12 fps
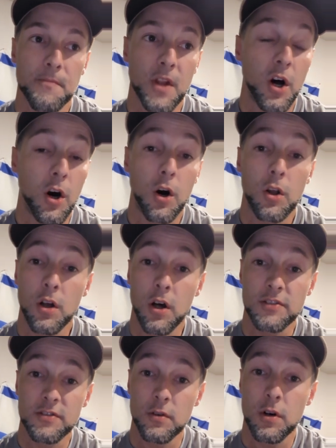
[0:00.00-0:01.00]

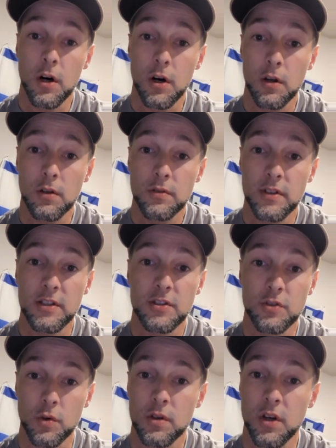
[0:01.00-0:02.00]
Hall is
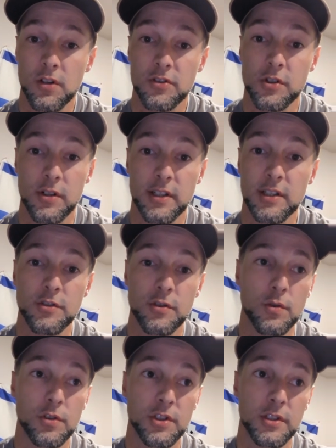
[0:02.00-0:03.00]
Jordan Hall's trending
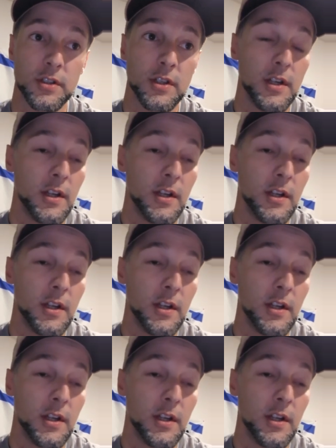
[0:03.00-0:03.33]
Georgia.